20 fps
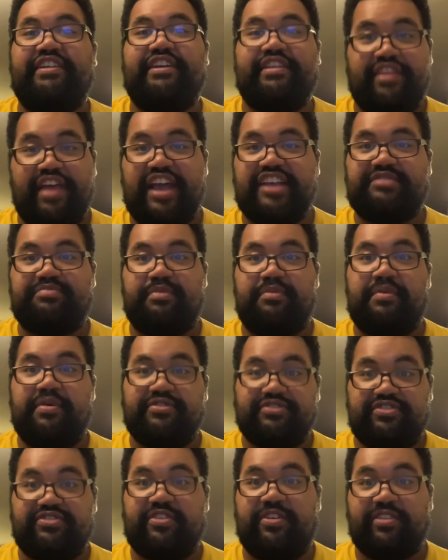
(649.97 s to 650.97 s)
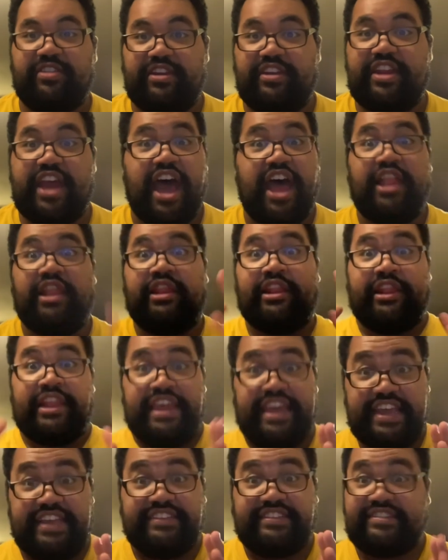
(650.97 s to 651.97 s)
last but most certainly not
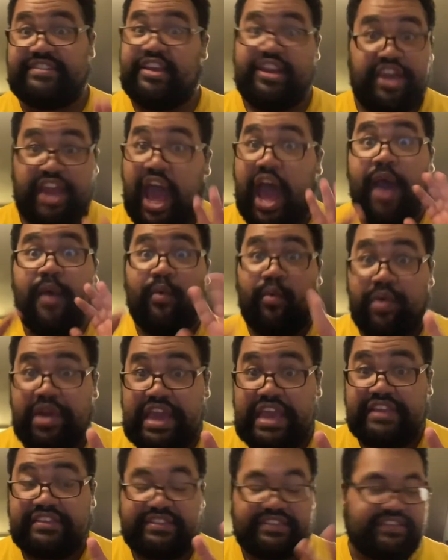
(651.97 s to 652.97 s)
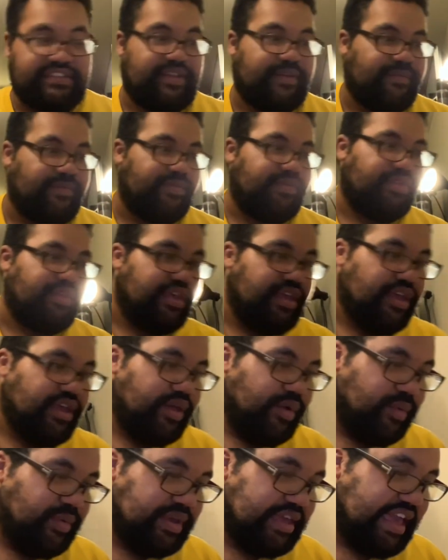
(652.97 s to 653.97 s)
least, not weast,
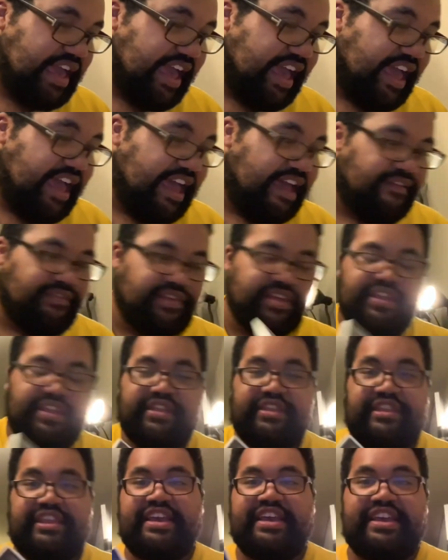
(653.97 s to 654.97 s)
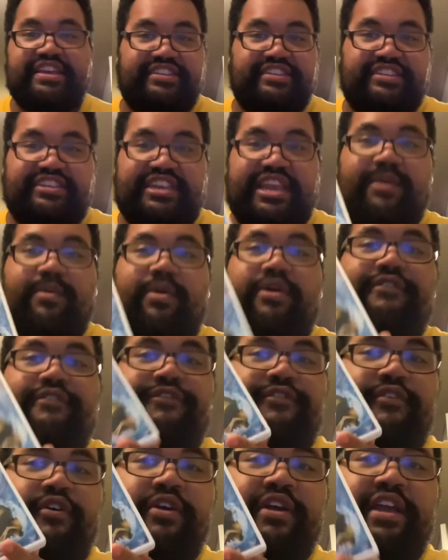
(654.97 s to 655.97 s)
we have the sequel
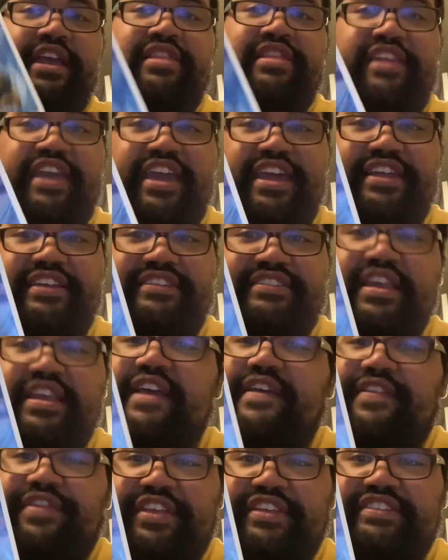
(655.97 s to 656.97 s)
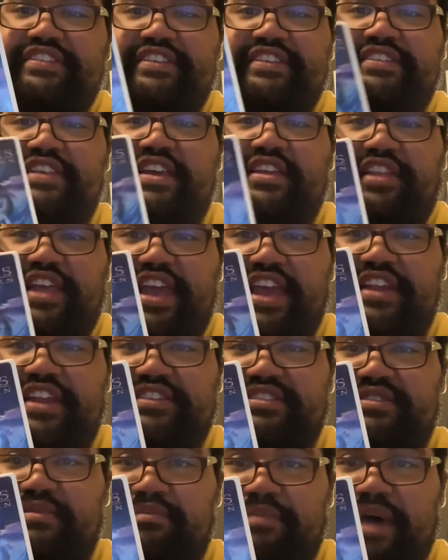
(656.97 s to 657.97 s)
for Atlantis. This is
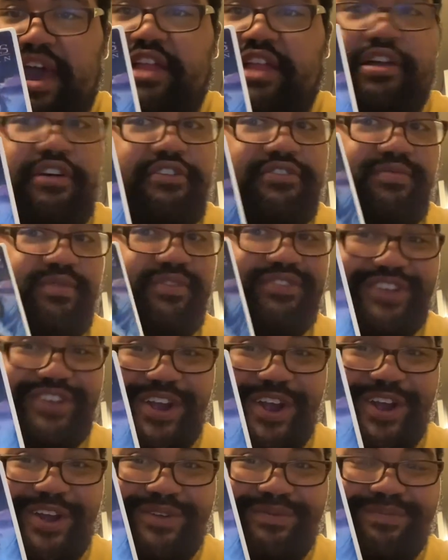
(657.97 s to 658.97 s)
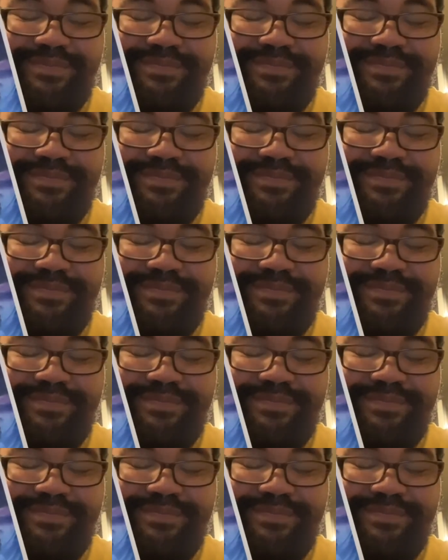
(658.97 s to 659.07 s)
Atlantis, Milo's Return.